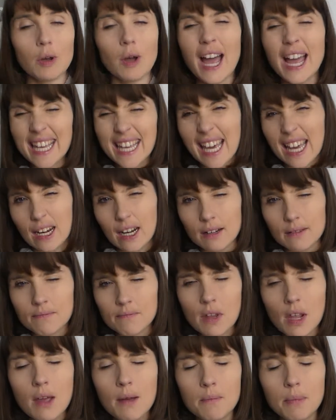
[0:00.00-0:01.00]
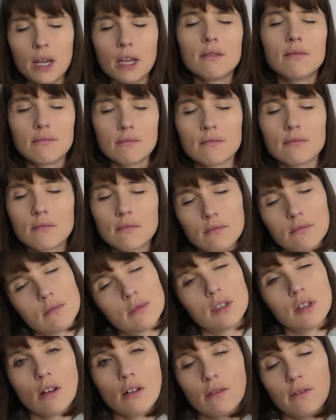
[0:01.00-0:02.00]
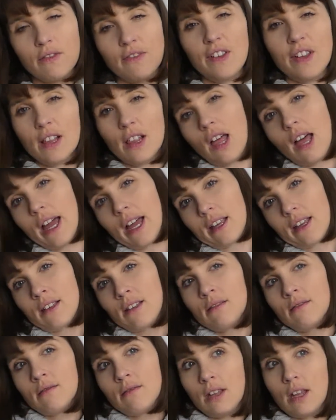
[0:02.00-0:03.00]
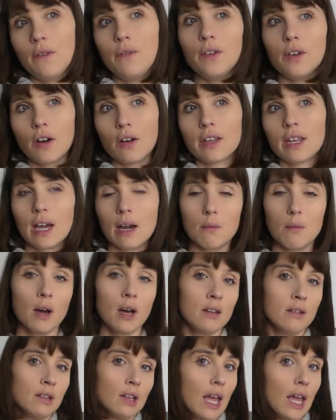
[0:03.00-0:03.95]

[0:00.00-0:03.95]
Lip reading: I get it, but don't feel like if you don't get one,